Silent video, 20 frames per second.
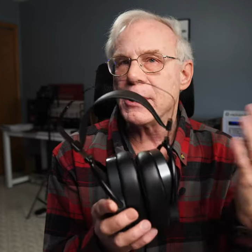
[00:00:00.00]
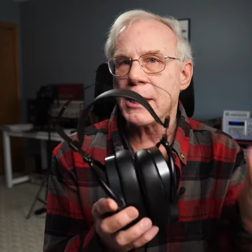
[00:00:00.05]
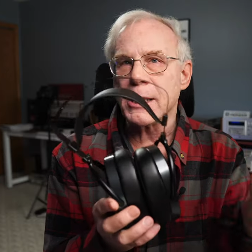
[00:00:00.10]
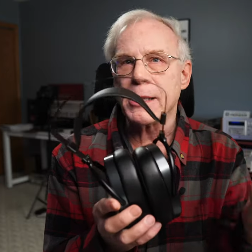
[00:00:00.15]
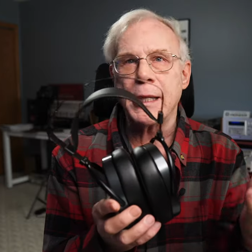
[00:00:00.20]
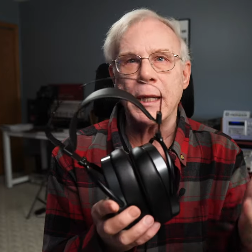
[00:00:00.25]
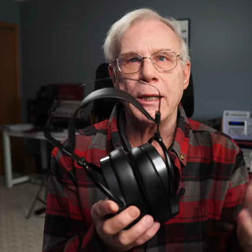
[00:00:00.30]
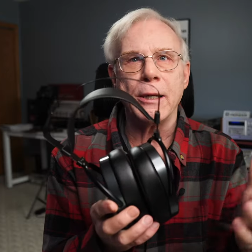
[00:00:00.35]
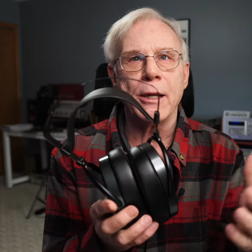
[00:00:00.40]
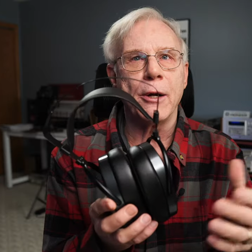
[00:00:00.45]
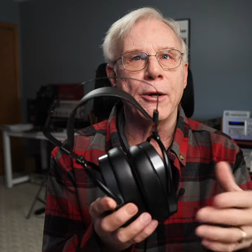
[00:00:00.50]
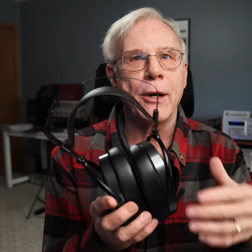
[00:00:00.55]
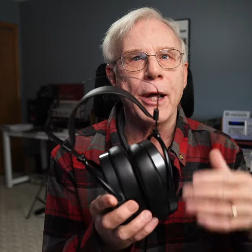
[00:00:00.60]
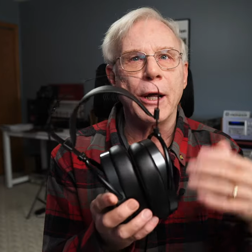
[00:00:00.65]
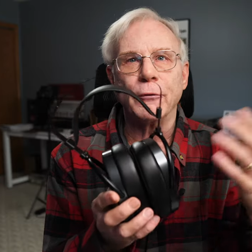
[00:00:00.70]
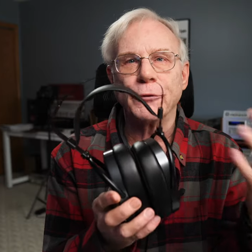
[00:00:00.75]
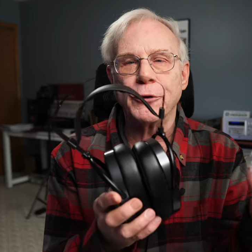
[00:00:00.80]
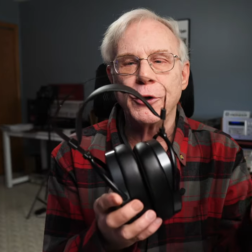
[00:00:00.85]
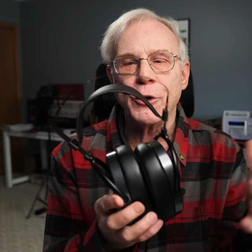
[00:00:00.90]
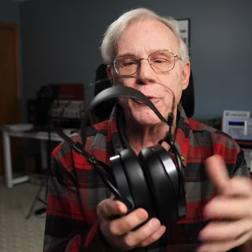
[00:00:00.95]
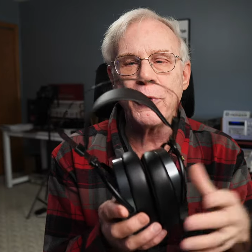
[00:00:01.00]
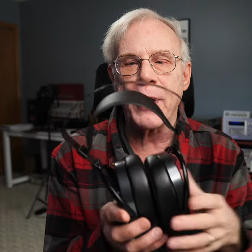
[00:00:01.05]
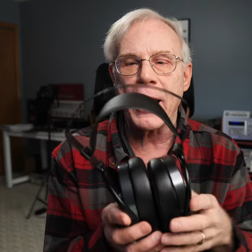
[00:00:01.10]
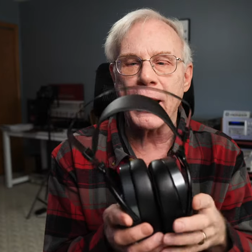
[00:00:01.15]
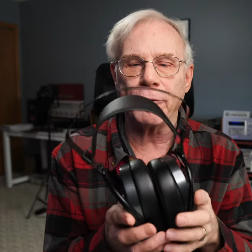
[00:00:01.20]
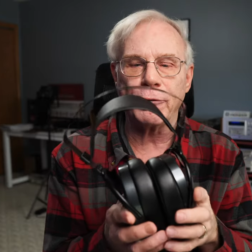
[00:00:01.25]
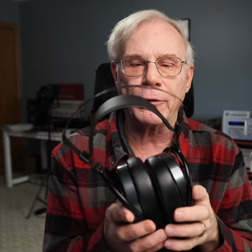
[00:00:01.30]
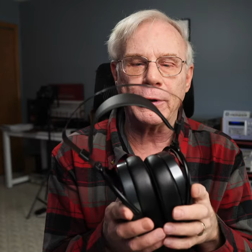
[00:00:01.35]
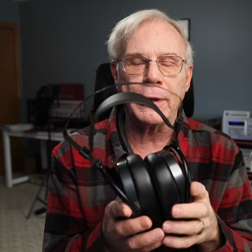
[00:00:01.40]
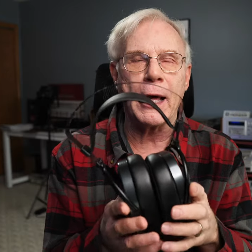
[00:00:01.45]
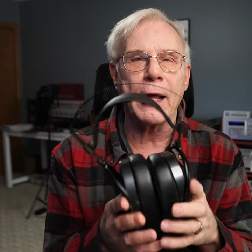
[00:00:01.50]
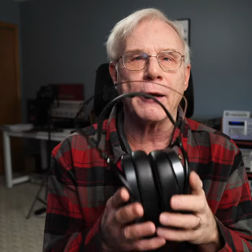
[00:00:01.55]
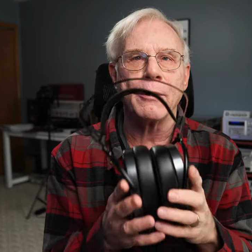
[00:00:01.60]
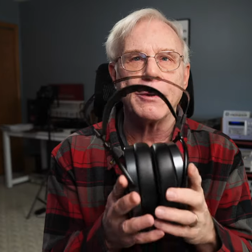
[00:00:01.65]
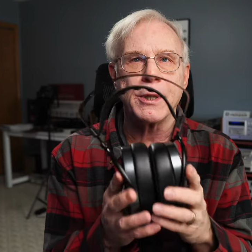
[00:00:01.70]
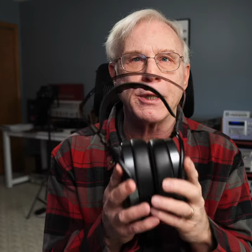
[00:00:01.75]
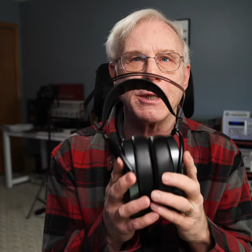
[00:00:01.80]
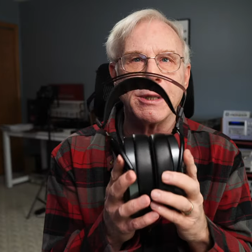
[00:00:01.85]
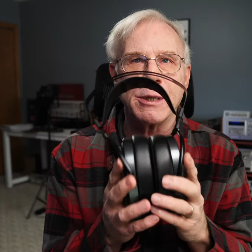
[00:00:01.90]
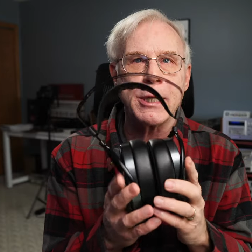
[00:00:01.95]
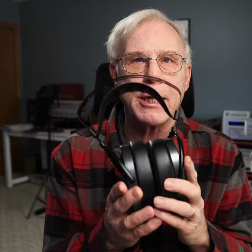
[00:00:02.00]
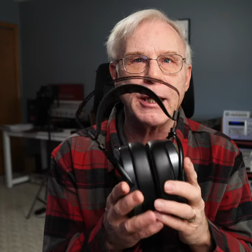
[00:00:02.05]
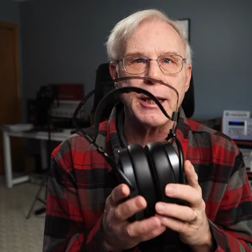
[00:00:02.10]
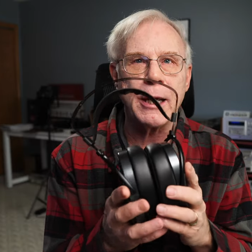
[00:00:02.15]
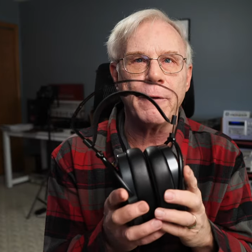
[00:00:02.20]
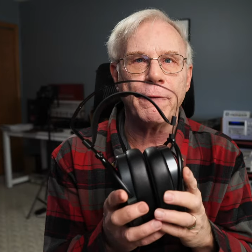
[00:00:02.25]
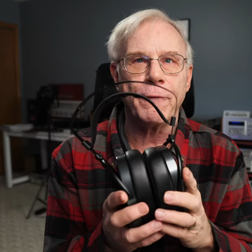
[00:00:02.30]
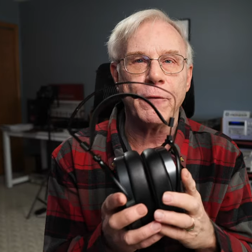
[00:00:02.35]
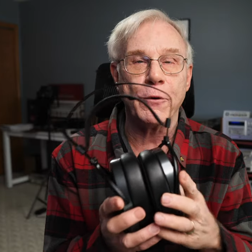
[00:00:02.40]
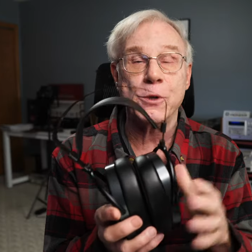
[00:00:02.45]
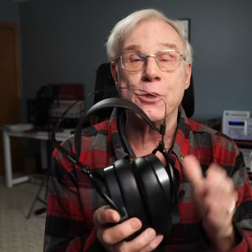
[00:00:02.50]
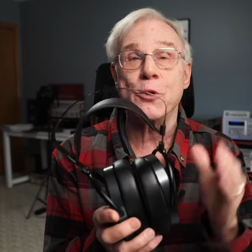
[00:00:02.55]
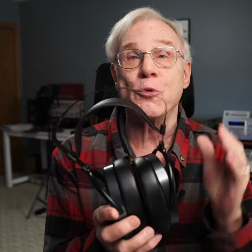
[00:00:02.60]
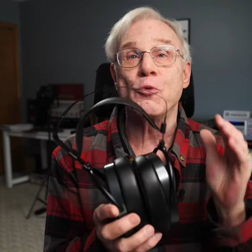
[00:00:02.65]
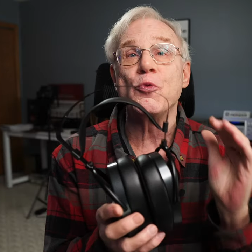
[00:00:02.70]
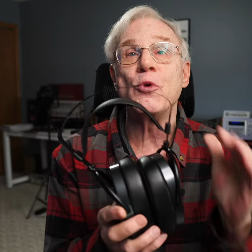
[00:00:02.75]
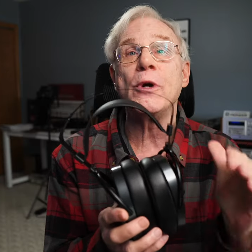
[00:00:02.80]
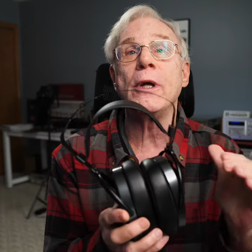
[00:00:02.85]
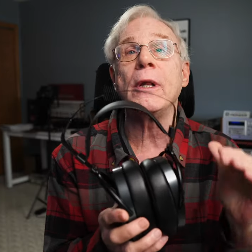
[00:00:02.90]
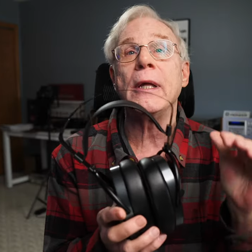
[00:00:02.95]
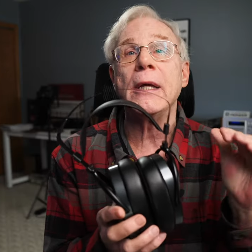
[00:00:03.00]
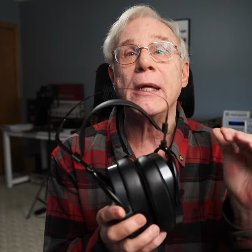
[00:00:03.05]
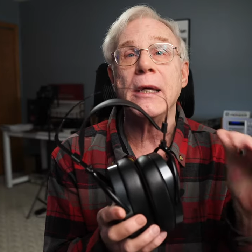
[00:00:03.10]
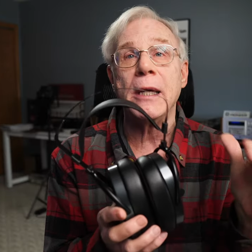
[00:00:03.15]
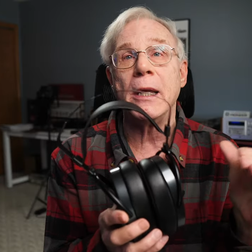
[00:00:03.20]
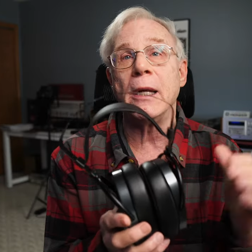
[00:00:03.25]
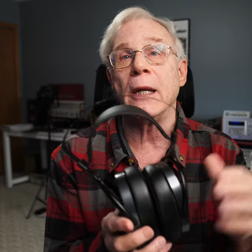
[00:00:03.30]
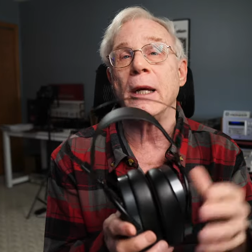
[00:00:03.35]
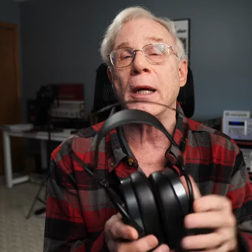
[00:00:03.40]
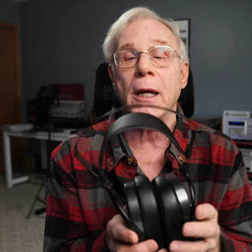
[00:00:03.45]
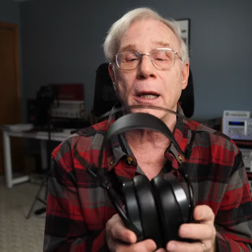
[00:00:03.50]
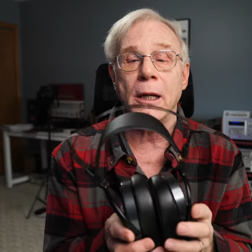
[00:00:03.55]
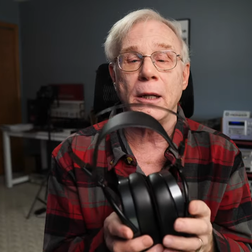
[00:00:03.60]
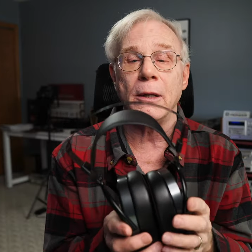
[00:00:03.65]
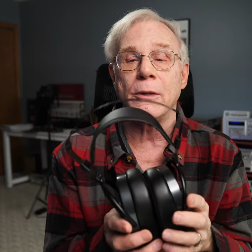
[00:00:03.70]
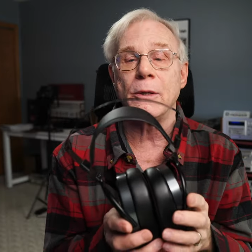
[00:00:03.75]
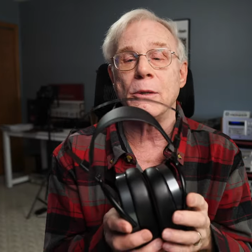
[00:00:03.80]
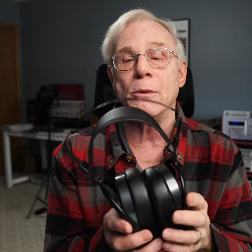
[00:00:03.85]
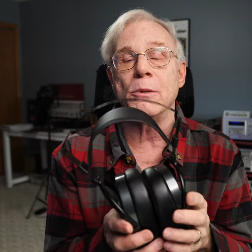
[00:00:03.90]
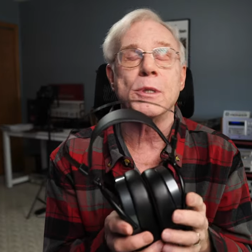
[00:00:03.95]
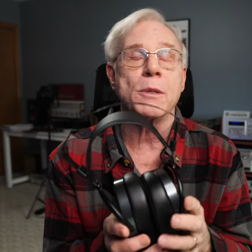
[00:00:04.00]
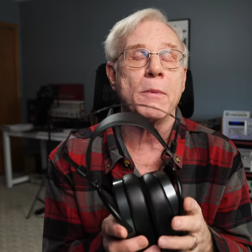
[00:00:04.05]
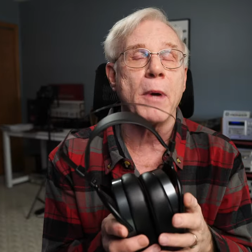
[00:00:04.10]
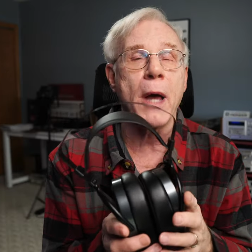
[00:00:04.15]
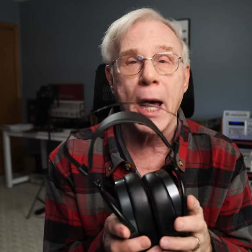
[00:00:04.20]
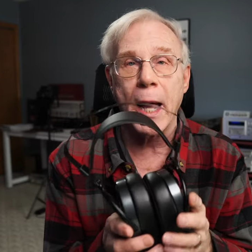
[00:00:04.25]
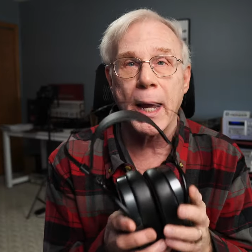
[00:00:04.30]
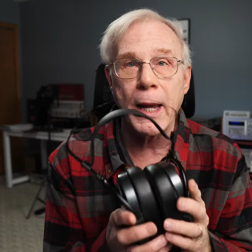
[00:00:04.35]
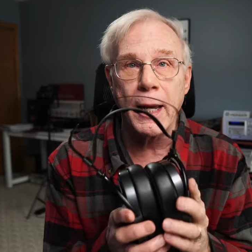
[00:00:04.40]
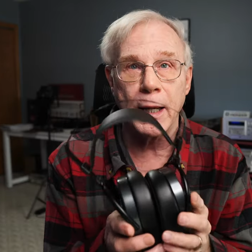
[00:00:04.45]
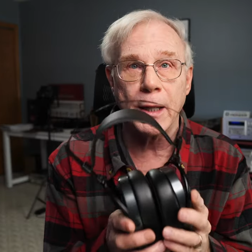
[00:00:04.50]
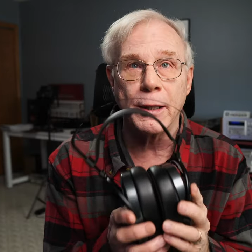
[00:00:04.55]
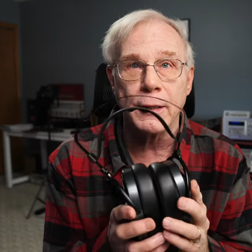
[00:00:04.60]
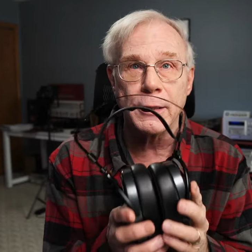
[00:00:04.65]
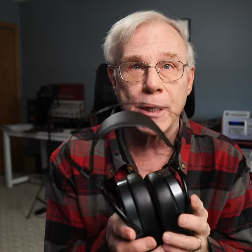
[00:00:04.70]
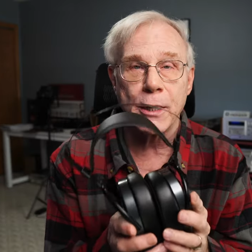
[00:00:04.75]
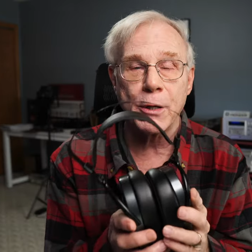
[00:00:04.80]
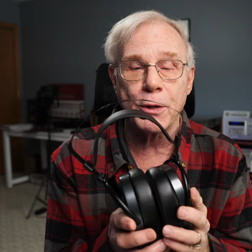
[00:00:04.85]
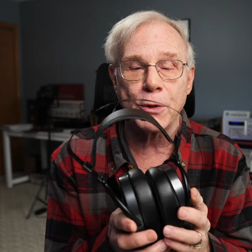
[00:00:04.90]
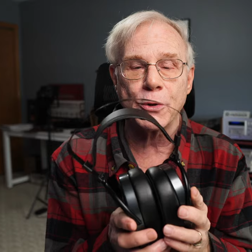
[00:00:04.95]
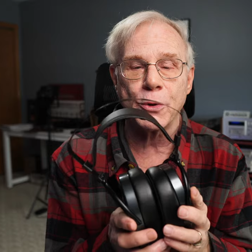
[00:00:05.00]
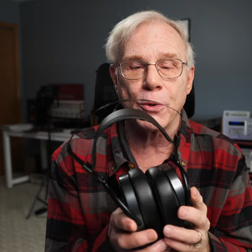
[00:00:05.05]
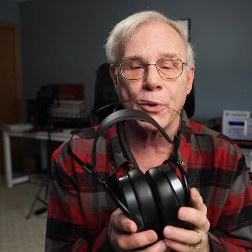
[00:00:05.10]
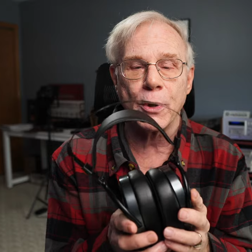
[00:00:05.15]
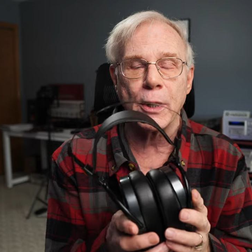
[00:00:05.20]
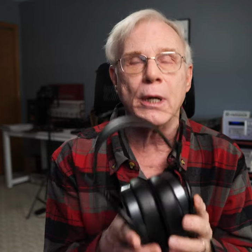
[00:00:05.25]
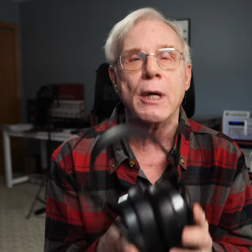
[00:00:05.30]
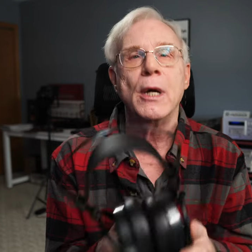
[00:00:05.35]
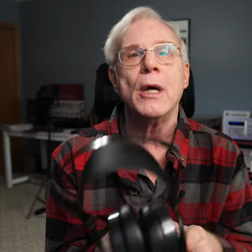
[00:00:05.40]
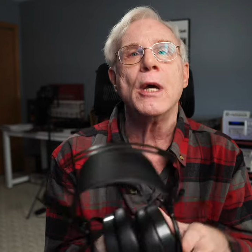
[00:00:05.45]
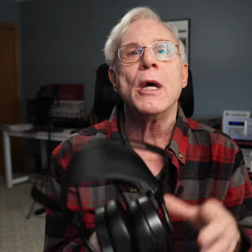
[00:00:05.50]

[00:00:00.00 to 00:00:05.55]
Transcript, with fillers: sixteen hundred dollars, two thousand dollars on a set of headphones, you're really getting into some high-end territory.